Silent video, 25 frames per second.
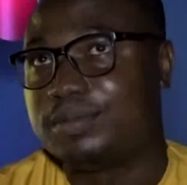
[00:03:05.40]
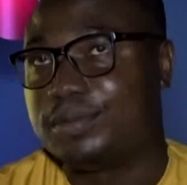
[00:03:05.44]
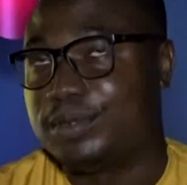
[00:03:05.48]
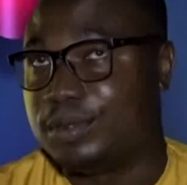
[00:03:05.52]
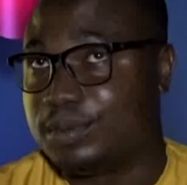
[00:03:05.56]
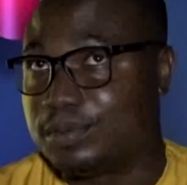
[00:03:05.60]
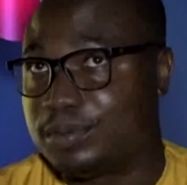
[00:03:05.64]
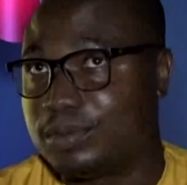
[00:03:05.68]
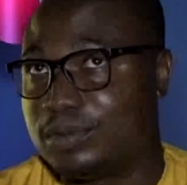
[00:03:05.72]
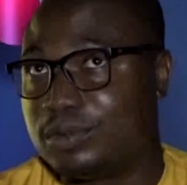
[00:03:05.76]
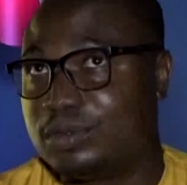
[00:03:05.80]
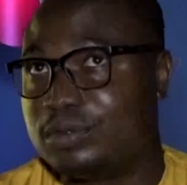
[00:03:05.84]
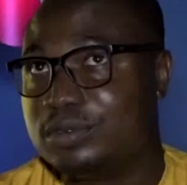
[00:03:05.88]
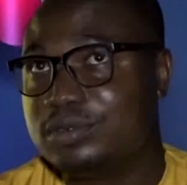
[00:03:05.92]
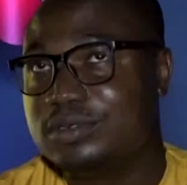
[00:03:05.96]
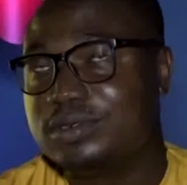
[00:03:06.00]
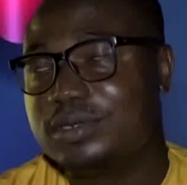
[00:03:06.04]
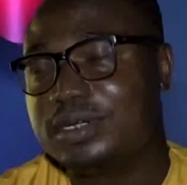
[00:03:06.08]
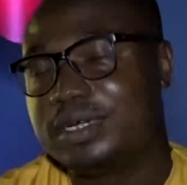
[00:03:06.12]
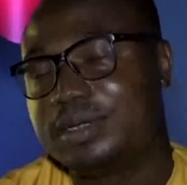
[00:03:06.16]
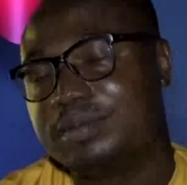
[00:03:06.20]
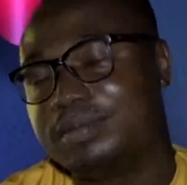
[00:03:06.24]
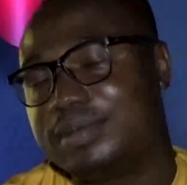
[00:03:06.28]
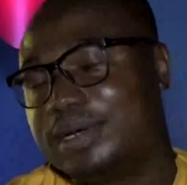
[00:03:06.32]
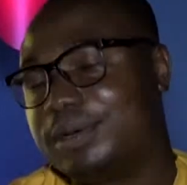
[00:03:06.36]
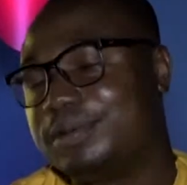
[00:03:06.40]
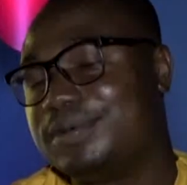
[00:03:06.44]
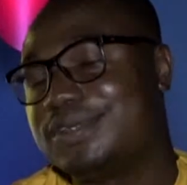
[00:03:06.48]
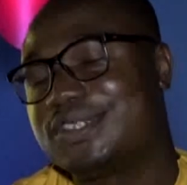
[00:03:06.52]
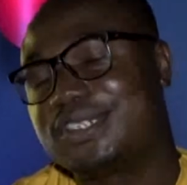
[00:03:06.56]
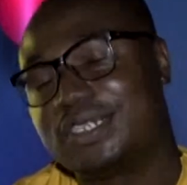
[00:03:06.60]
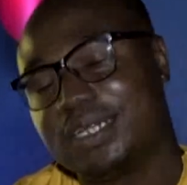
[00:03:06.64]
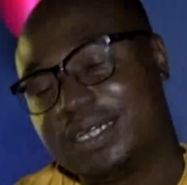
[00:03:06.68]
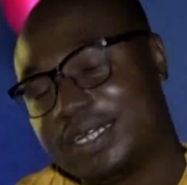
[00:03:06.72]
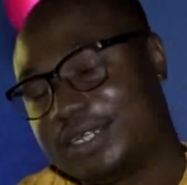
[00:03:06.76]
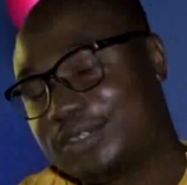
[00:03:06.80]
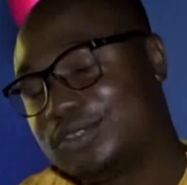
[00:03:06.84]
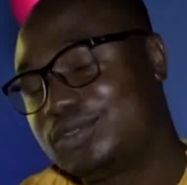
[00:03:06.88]
people, but we
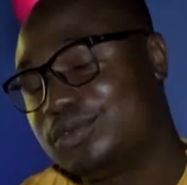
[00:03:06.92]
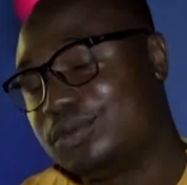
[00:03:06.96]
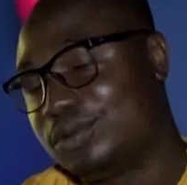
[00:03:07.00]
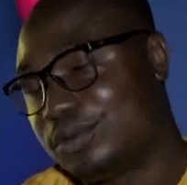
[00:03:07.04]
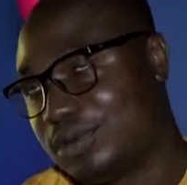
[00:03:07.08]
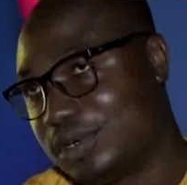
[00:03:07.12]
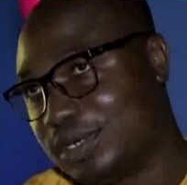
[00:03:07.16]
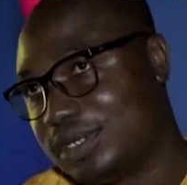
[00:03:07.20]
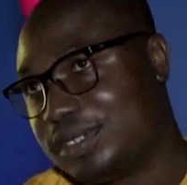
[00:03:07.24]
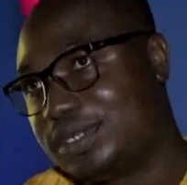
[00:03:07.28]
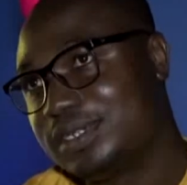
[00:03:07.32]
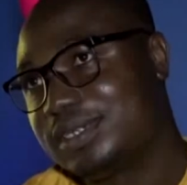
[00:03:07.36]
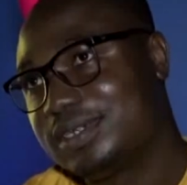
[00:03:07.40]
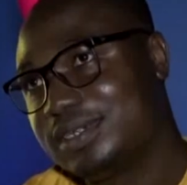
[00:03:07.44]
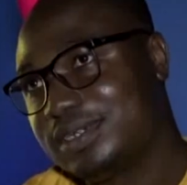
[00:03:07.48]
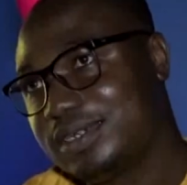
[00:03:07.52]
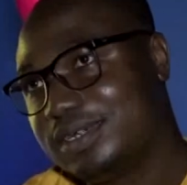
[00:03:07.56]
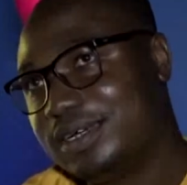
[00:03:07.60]
still had to run.